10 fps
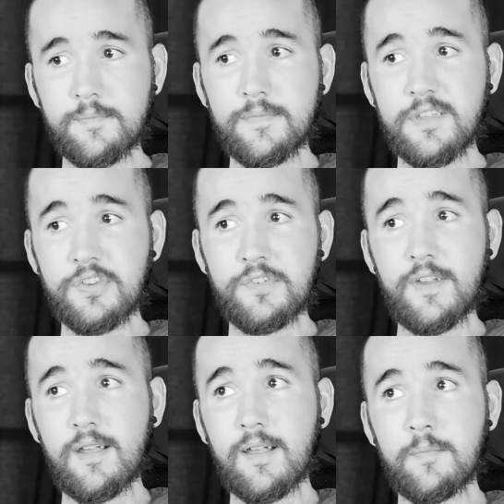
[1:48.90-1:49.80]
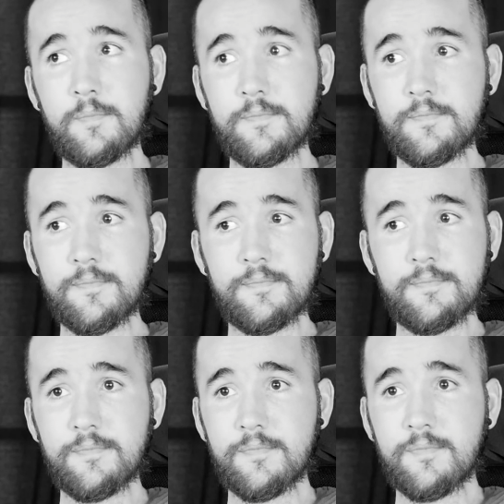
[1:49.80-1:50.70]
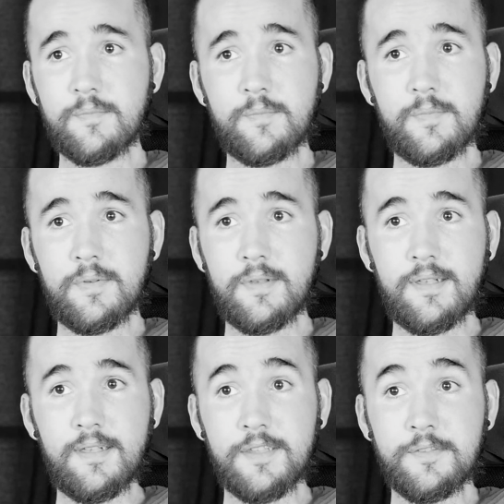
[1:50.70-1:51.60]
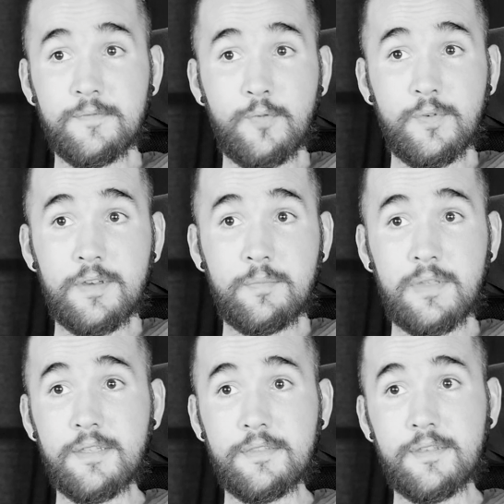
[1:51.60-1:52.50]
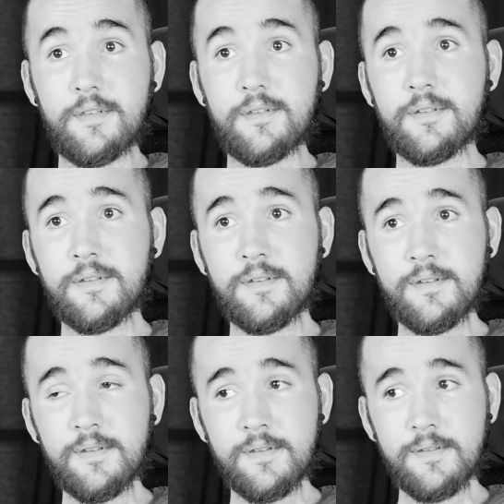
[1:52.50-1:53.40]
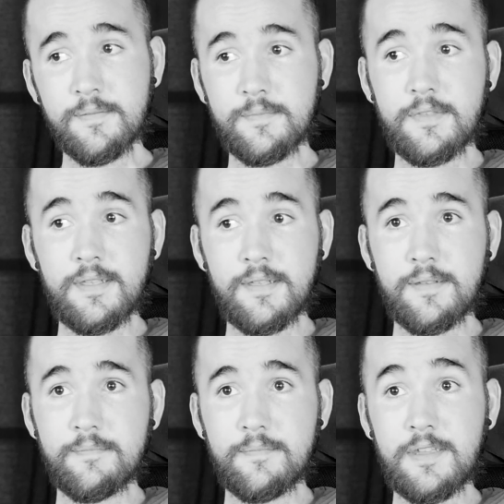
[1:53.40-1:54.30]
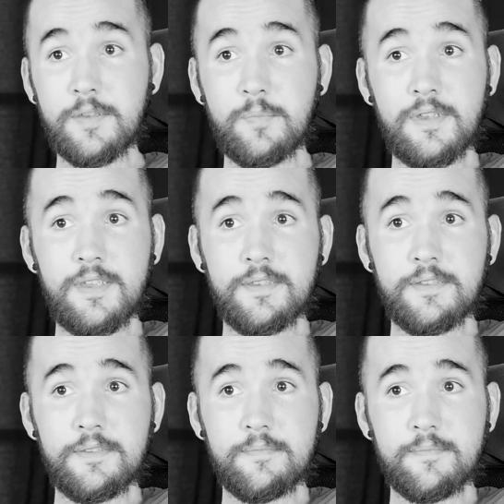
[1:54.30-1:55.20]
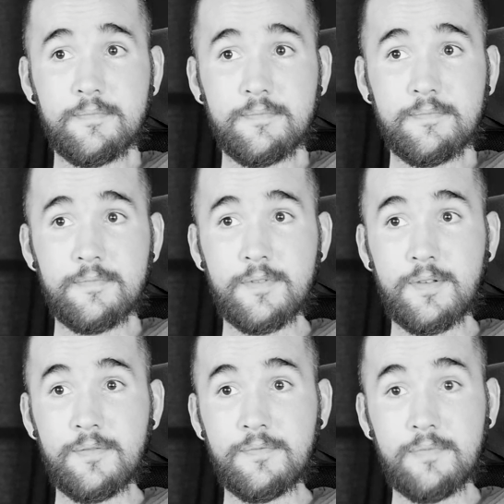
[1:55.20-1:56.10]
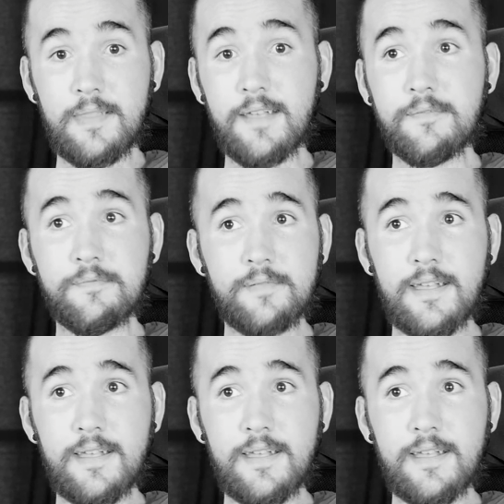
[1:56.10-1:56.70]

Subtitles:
This job has afforded me the independence of life.